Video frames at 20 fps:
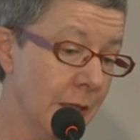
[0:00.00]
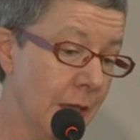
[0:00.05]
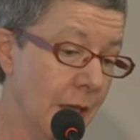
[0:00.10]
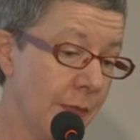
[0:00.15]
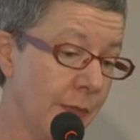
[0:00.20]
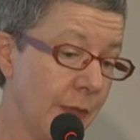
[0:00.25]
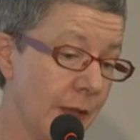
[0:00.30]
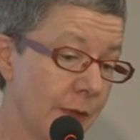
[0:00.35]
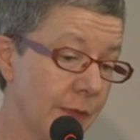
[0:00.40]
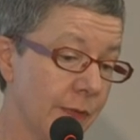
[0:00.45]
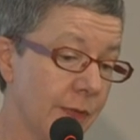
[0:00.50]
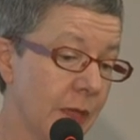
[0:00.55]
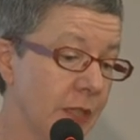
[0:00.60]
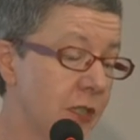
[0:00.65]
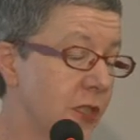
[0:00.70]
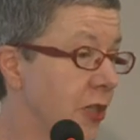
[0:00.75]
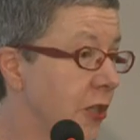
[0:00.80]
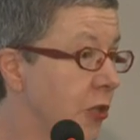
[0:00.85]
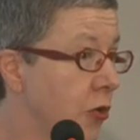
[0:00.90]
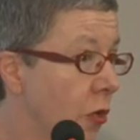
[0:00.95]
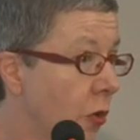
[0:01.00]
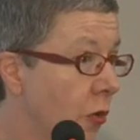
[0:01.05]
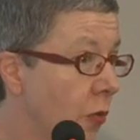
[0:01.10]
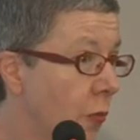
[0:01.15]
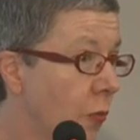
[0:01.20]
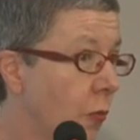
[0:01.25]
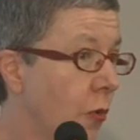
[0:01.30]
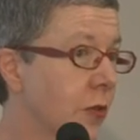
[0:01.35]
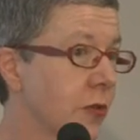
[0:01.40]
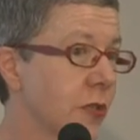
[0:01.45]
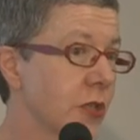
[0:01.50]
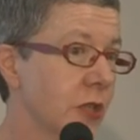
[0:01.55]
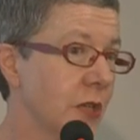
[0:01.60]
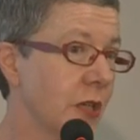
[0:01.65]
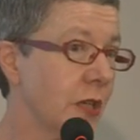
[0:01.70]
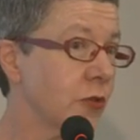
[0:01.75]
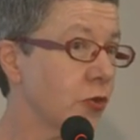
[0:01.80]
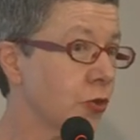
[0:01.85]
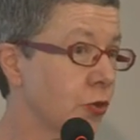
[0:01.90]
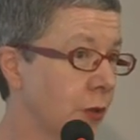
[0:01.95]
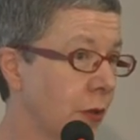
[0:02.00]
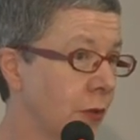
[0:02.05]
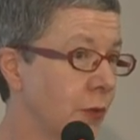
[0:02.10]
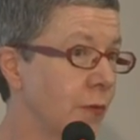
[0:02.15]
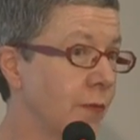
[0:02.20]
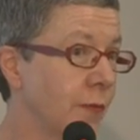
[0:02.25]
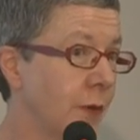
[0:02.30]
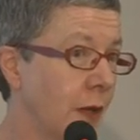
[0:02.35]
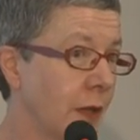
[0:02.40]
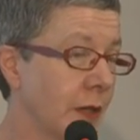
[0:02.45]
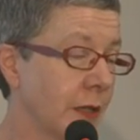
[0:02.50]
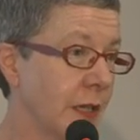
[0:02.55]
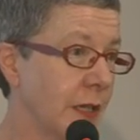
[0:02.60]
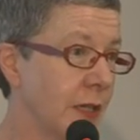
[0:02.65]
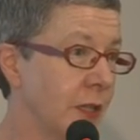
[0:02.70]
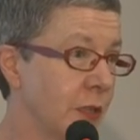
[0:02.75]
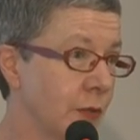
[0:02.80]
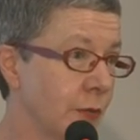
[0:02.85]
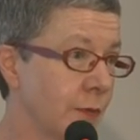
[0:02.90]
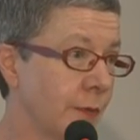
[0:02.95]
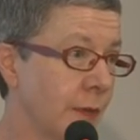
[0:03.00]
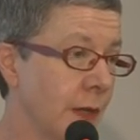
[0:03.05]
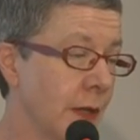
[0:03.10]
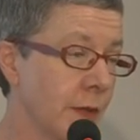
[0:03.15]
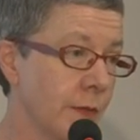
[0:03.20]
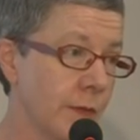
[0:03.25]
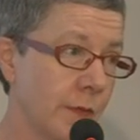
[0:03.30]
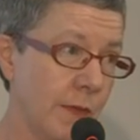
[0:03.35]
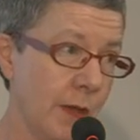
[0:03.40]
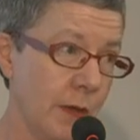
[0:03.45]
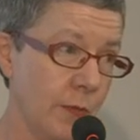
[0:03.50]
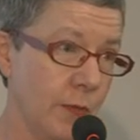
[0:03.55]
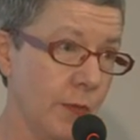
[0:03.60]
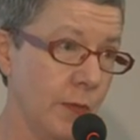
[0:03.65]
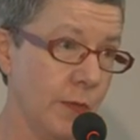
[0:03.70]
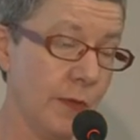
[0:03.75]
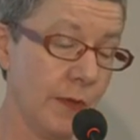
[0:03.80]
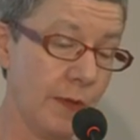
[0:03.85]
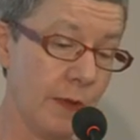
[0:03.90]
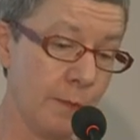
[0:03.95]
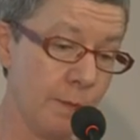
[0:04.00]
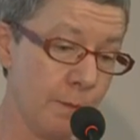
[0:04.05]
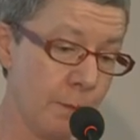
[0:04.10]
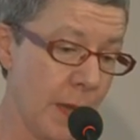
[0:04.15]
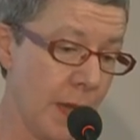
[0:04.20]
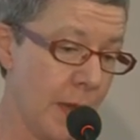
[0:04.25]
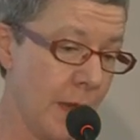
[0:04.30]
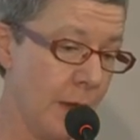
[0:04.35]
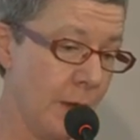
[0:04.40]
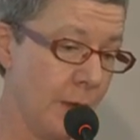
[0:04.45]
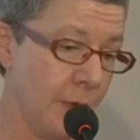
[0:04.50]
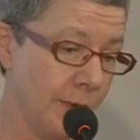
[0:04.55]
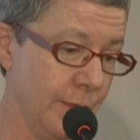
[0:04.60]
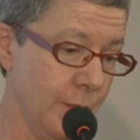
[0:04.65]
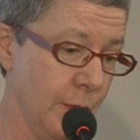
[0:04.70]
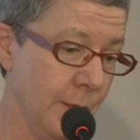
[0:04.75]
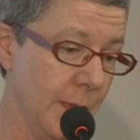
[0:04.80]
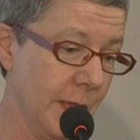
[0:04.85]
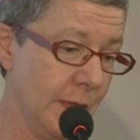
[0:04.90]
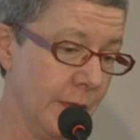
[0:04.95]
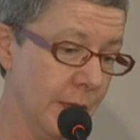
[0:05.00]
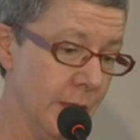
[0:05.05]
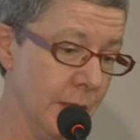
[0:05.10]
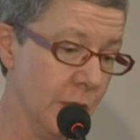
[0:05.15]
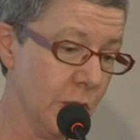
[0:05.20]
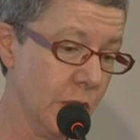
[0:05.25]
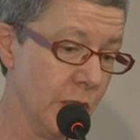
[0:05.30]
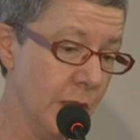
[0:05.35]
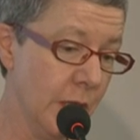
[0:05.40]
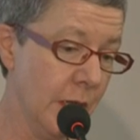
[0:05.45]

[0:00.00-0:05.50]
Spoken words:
that they did not want a Trove-like interface. That was a powerful message.